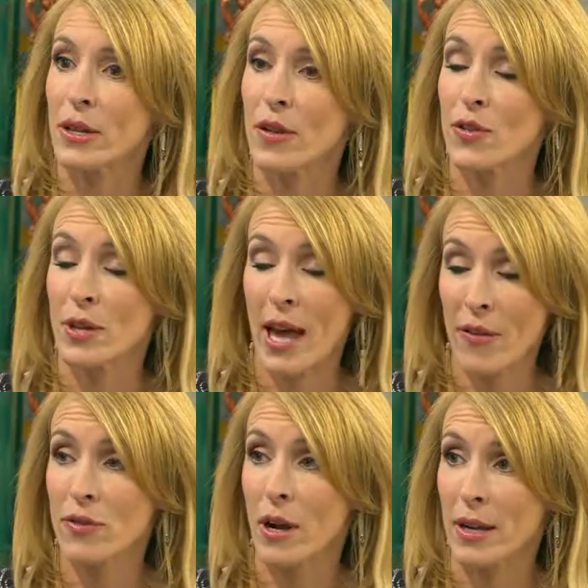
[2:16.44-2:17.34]
if you have
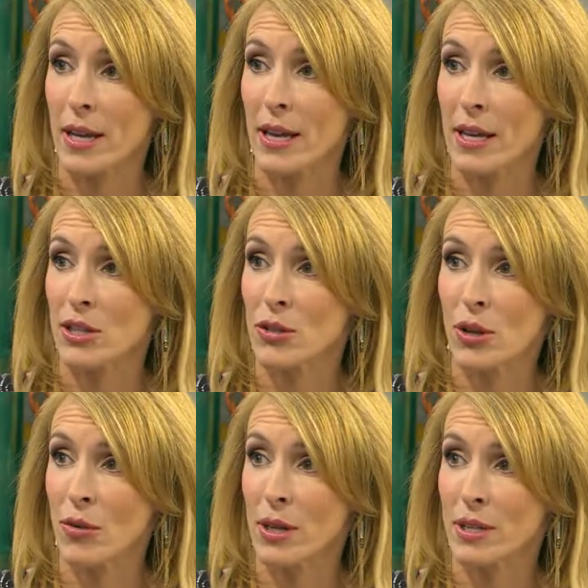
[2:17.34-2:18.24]
chronic headaches, you
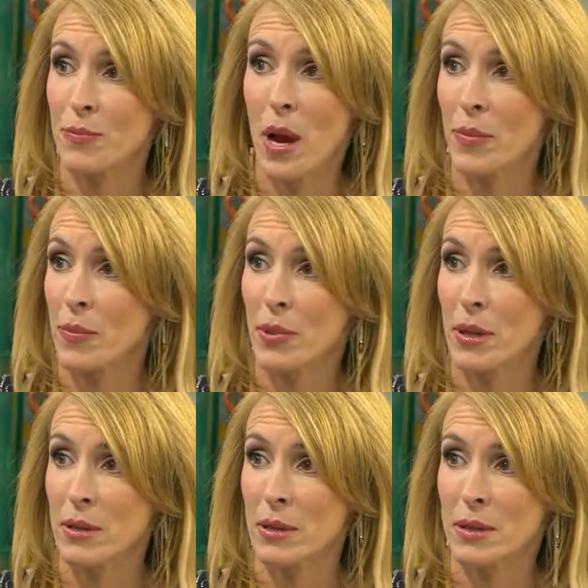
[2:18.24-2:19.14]
know that popping
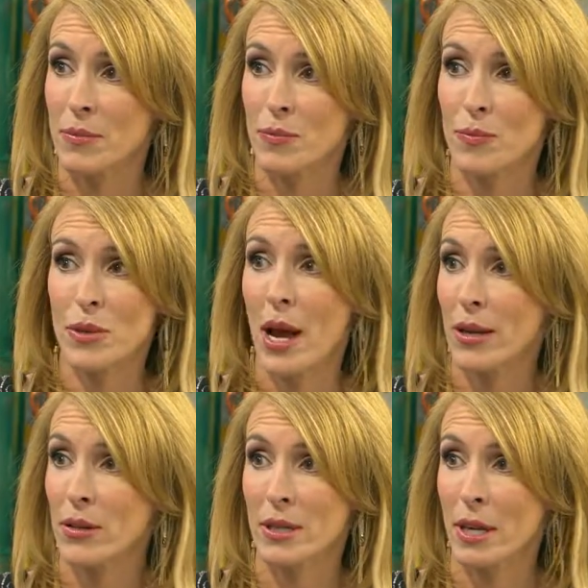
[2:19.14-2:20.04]
pills is not
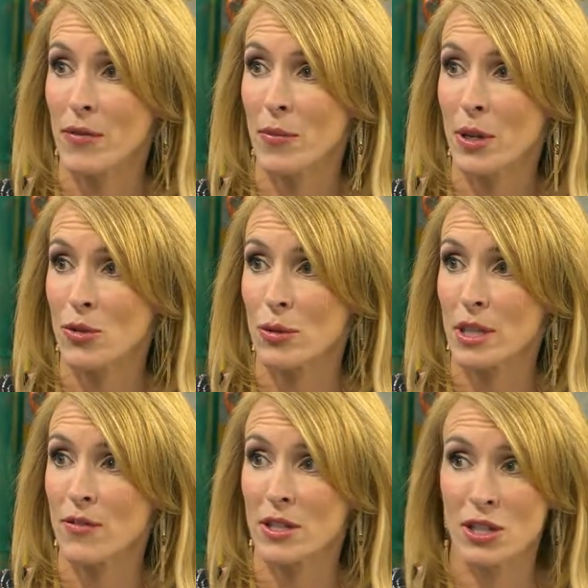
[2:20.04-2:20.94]
going to give you much relief
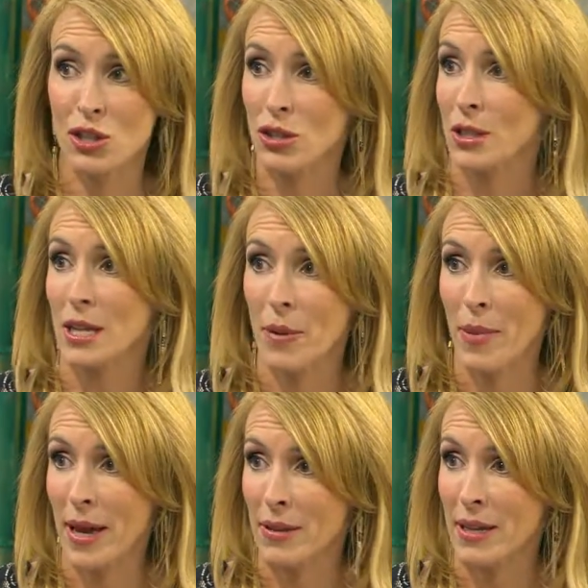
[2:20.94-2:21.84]
because it's just going to come
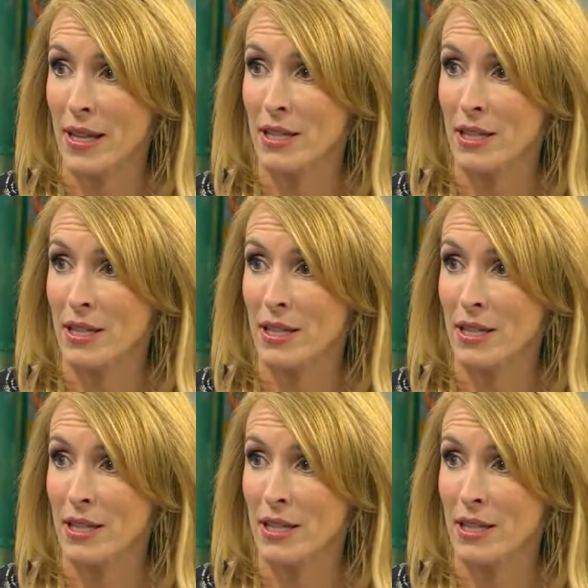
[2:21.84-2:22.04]
back the next